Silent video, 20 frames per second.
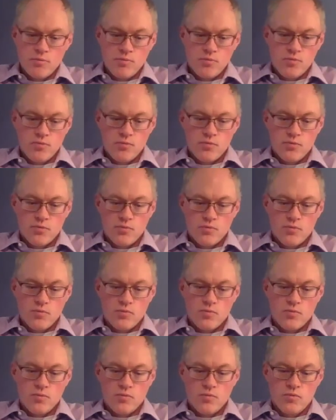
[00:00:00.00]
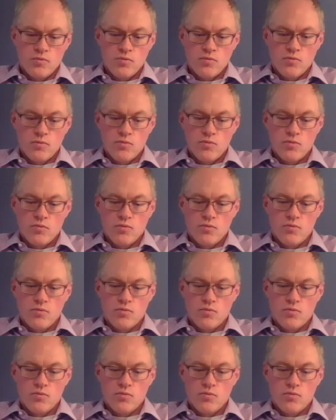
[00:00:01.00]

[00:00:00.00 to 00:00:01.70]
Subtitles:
(no one is talking)